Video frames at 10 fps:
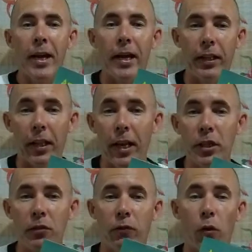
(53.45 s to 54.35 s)
And in the
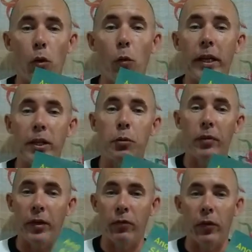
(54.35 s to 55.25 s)
last four weeks, we
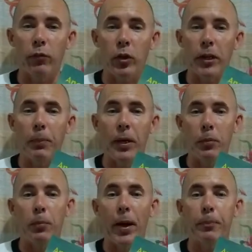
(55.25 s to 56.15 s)
had 15
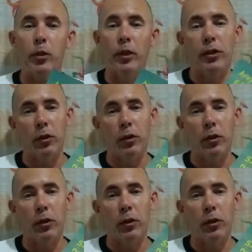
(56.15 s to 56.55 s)
people baptized,